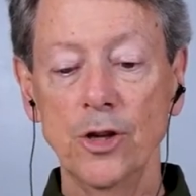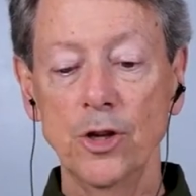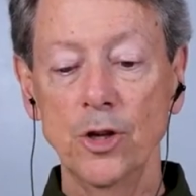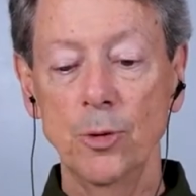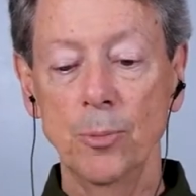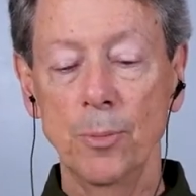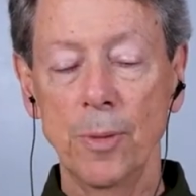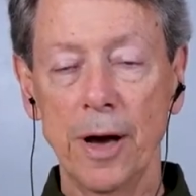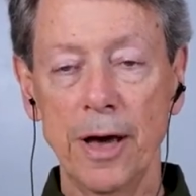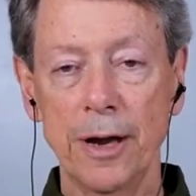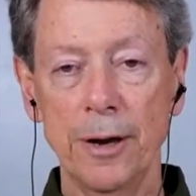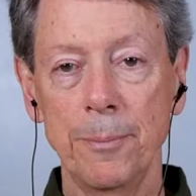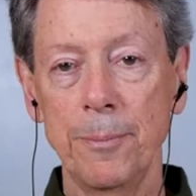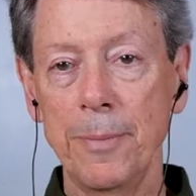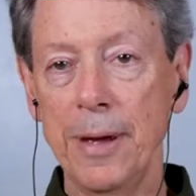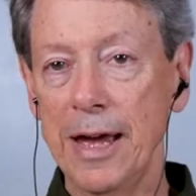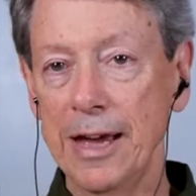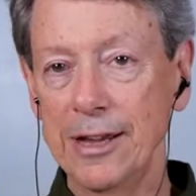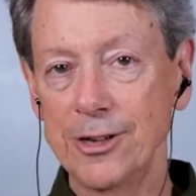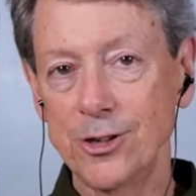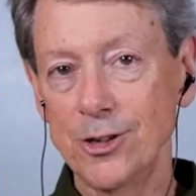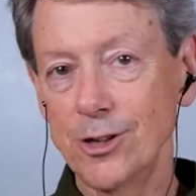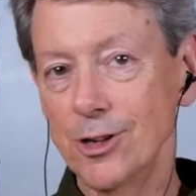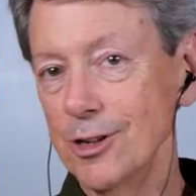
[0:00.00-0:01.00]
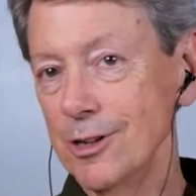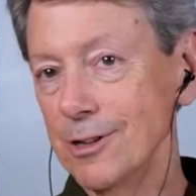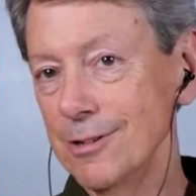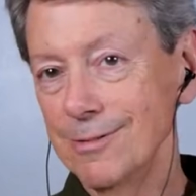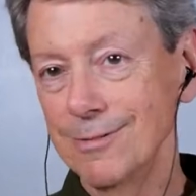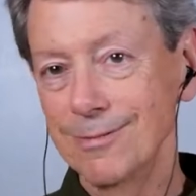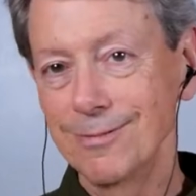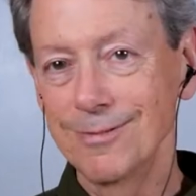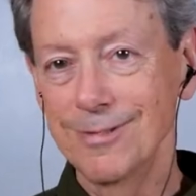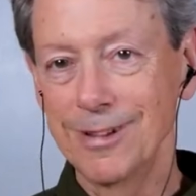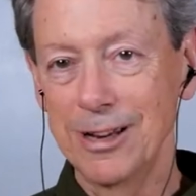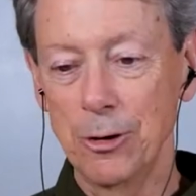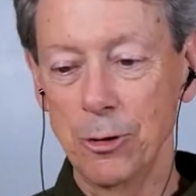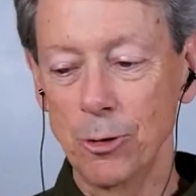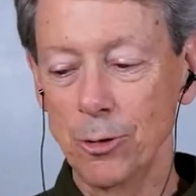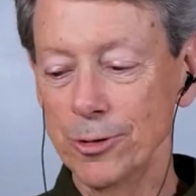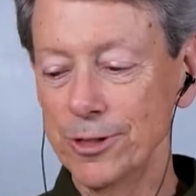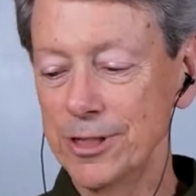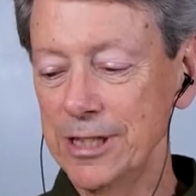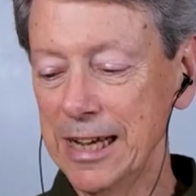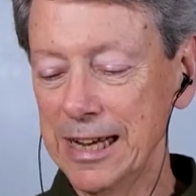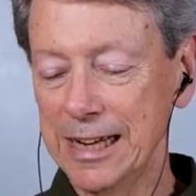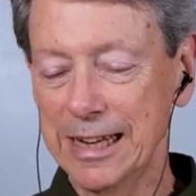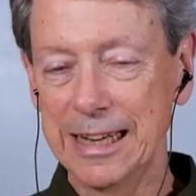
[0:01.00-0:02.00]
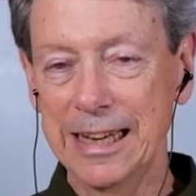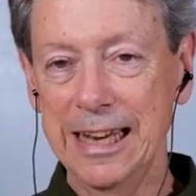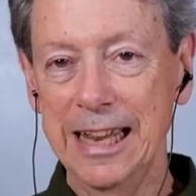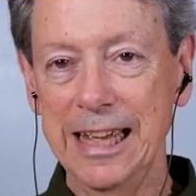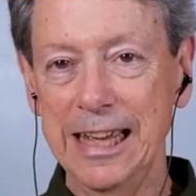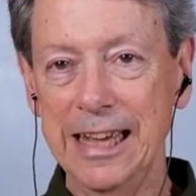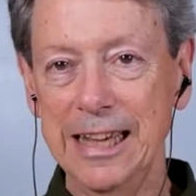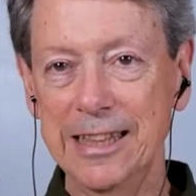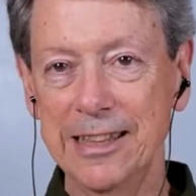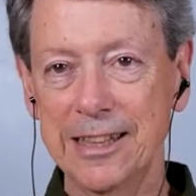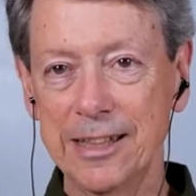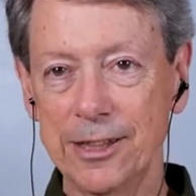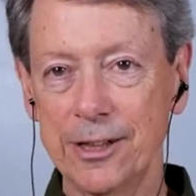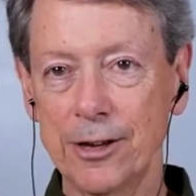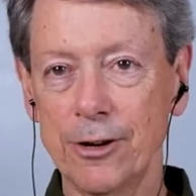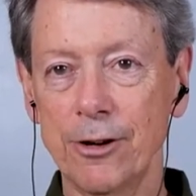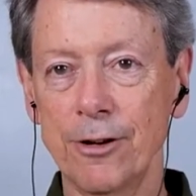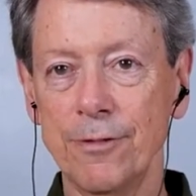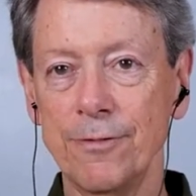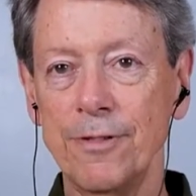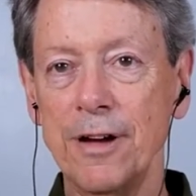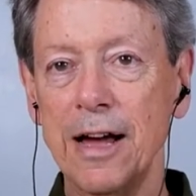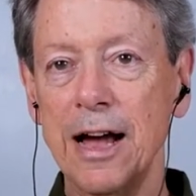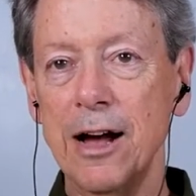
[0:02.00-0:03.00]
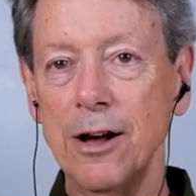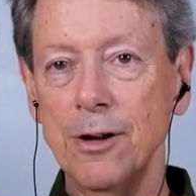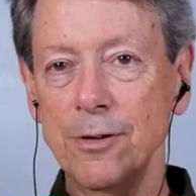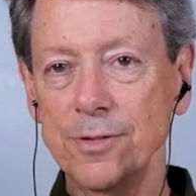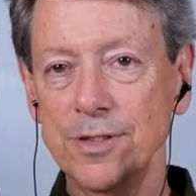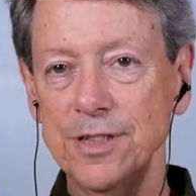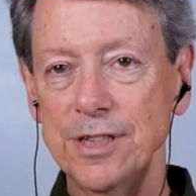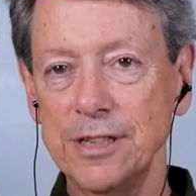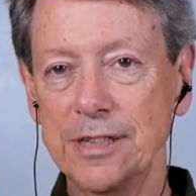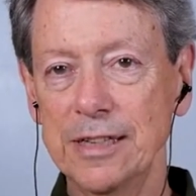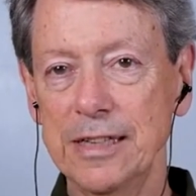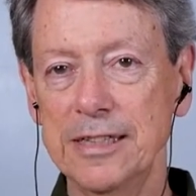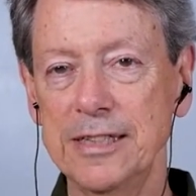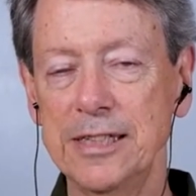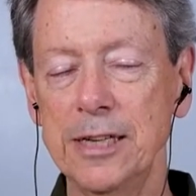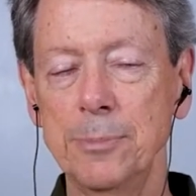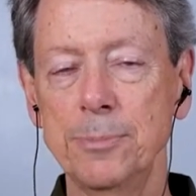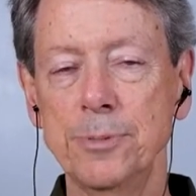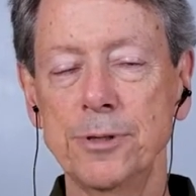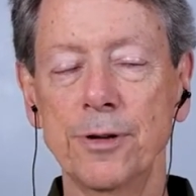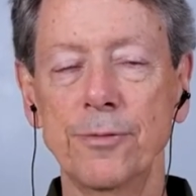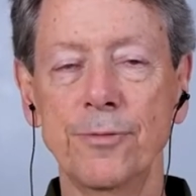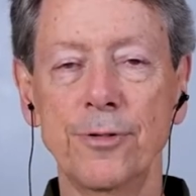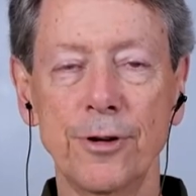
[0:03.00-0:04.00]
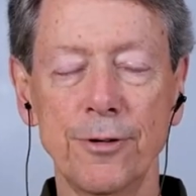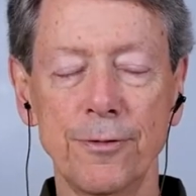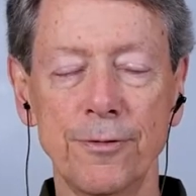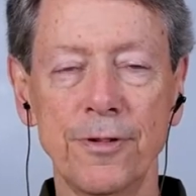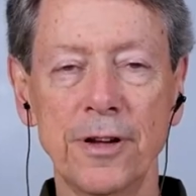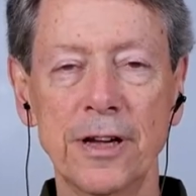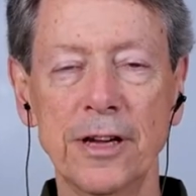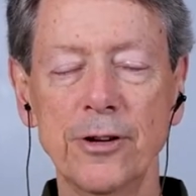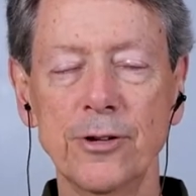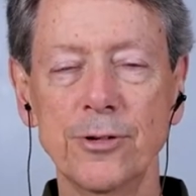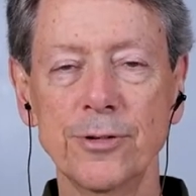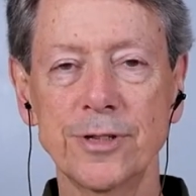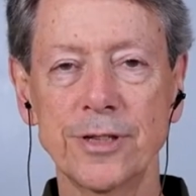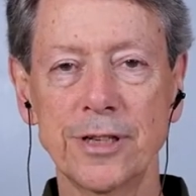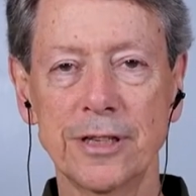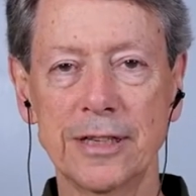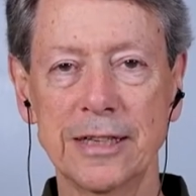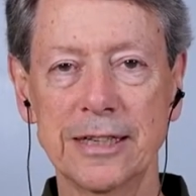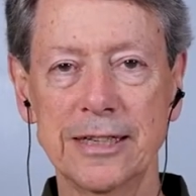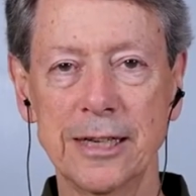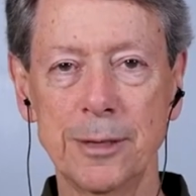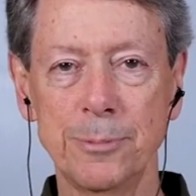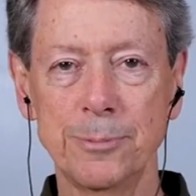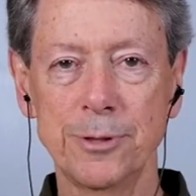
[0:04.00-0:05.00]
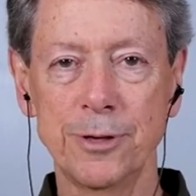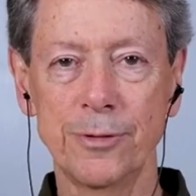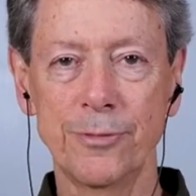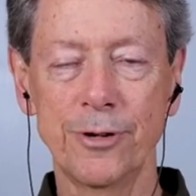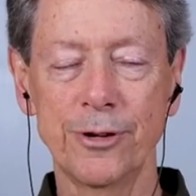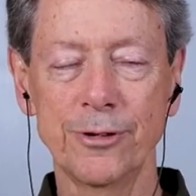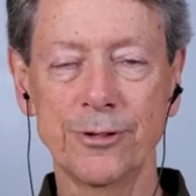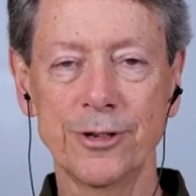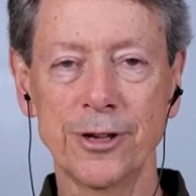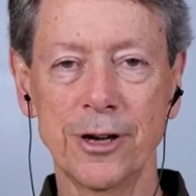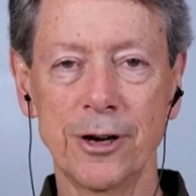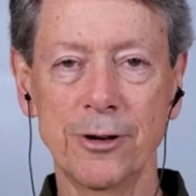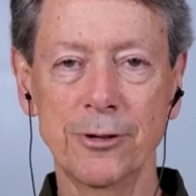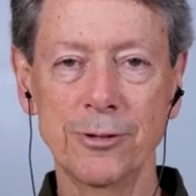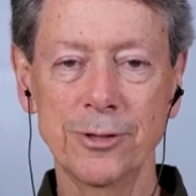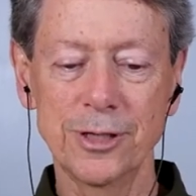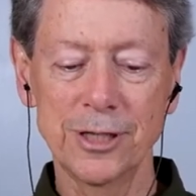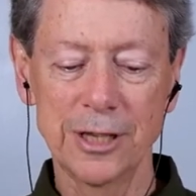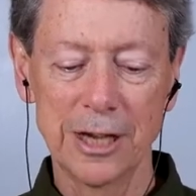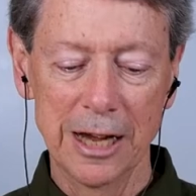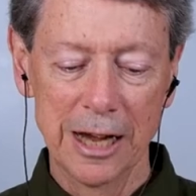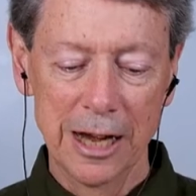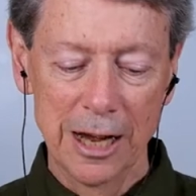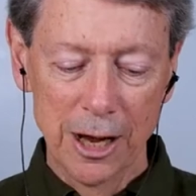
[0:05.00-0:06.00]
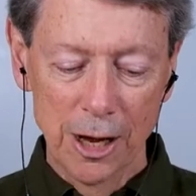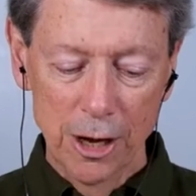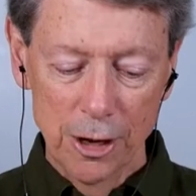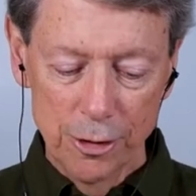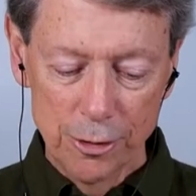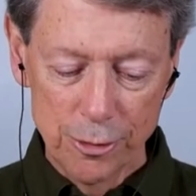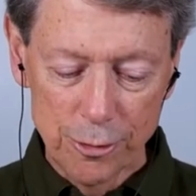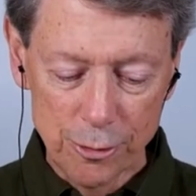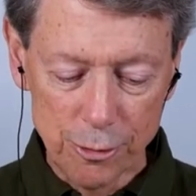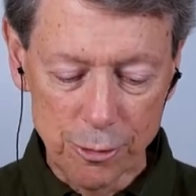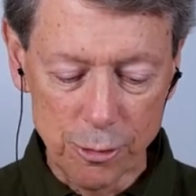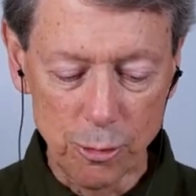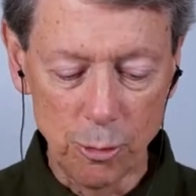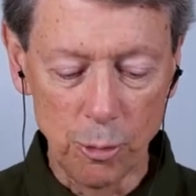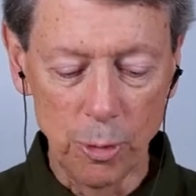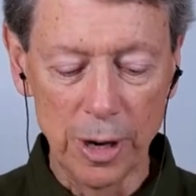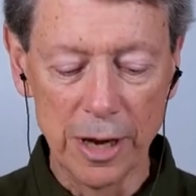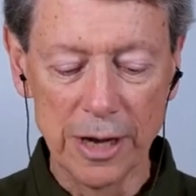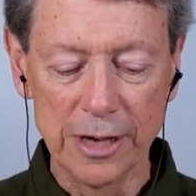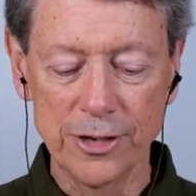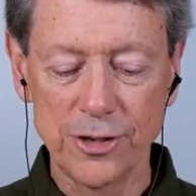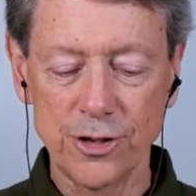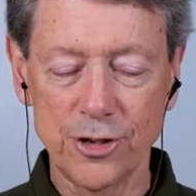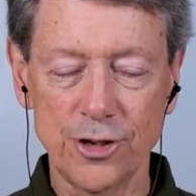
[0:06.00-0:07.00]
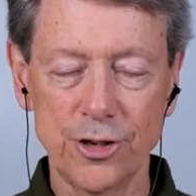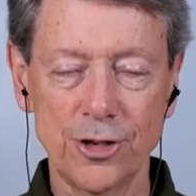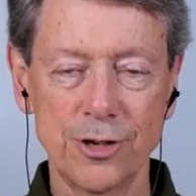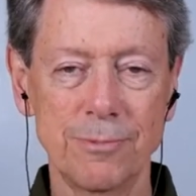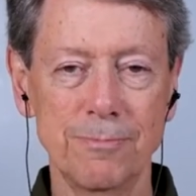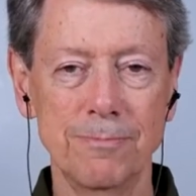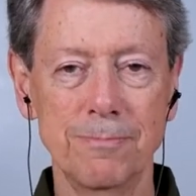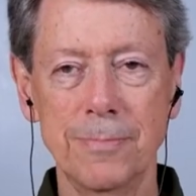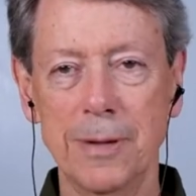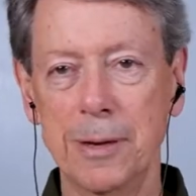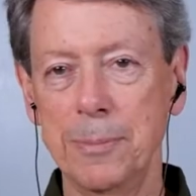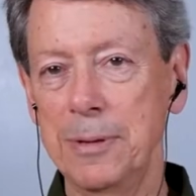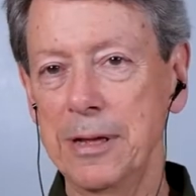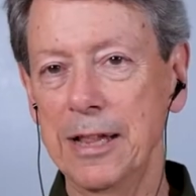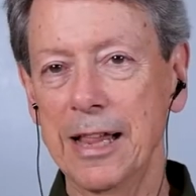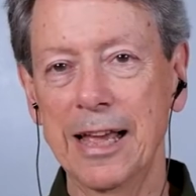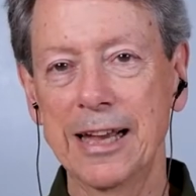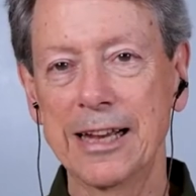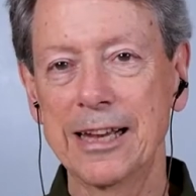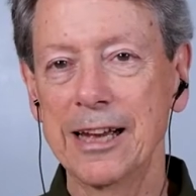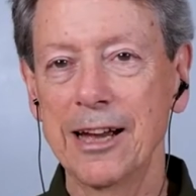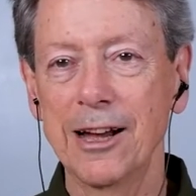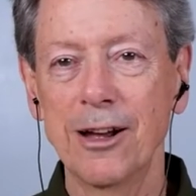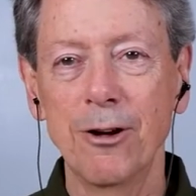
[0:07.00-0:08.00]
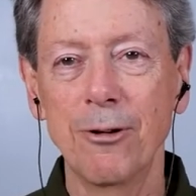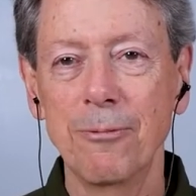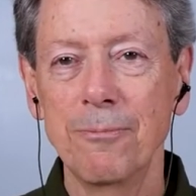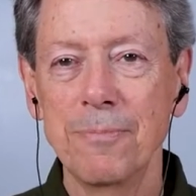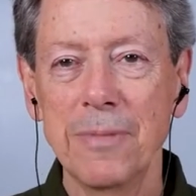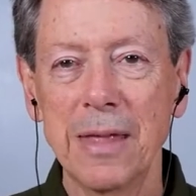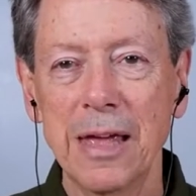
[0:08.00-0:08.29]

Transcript: you might imagine an old technique that there are valves in the tips of your fingers and the tips of your toes through which maybe like a